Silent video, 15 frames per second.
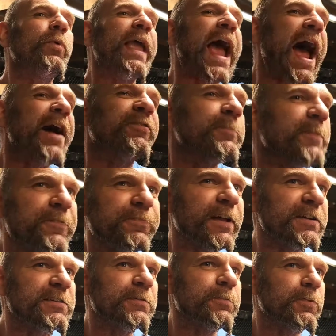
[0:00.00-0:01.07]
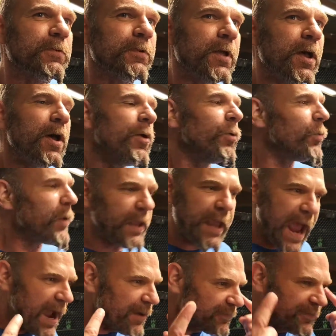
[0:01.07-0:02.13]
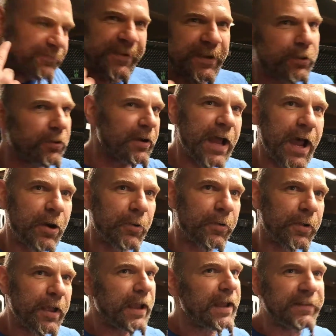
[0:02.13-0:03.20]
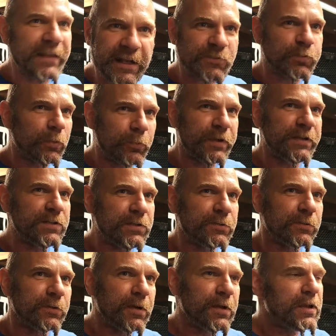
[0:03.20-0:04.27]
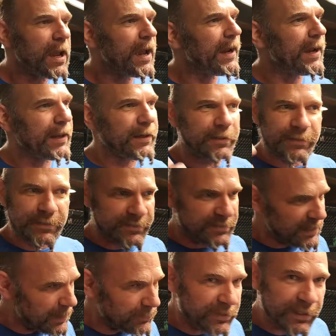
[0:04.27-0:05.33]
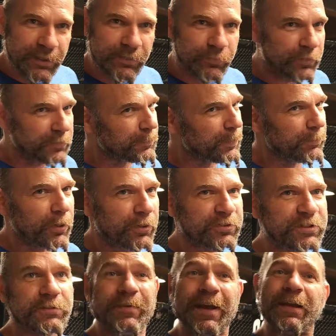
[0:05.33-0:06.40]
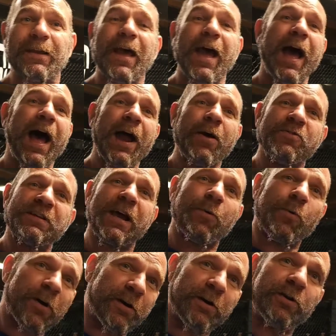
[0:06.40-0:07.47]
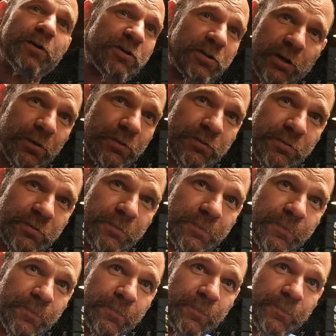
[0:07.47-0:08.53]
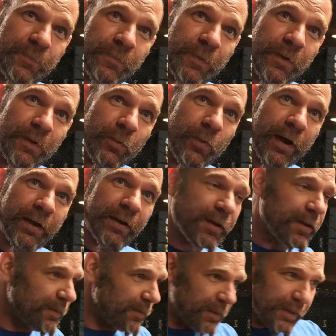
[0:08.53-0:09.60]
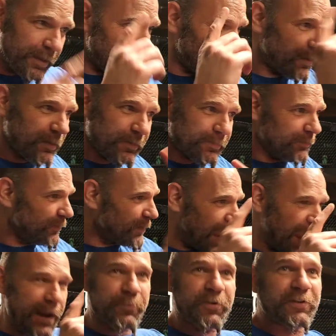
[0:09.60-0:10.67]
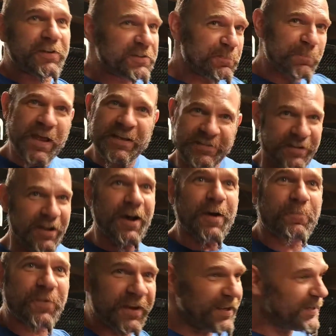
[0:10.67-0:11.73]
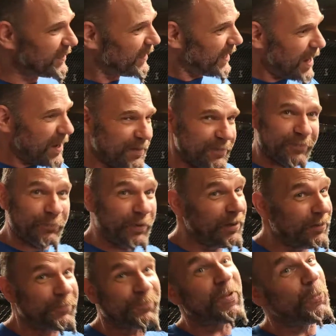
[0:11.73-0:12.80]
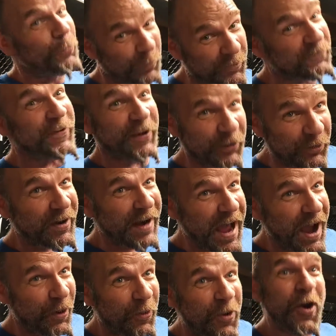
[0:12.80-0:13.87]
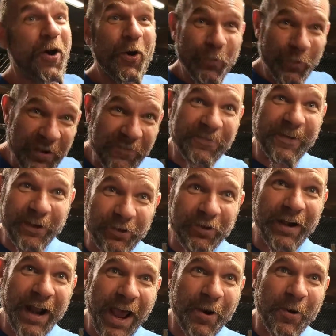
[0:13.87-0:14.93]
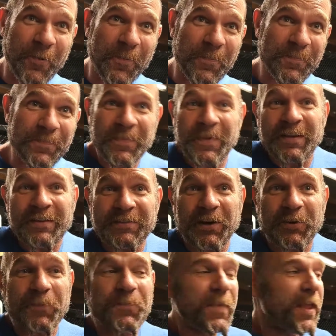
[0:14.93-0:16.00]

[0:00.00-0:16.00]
have to be flexible. We have to figure it out, and that's what we do. And same thing with promotion. Then I was at one of your shows when the ambulance messed up, and it's like, hey, we figure it out. So